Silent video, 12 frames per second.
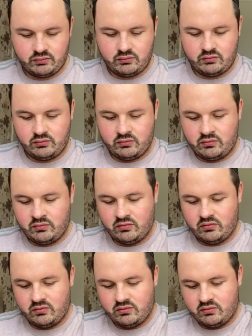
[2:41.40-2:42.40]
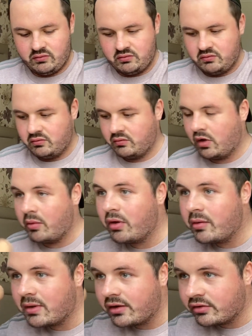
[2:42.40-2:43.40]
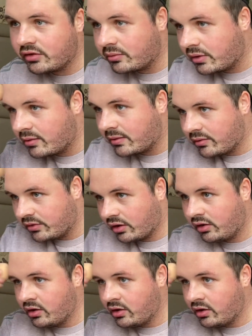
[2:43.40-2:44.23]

a beauty blender is a beauty blender.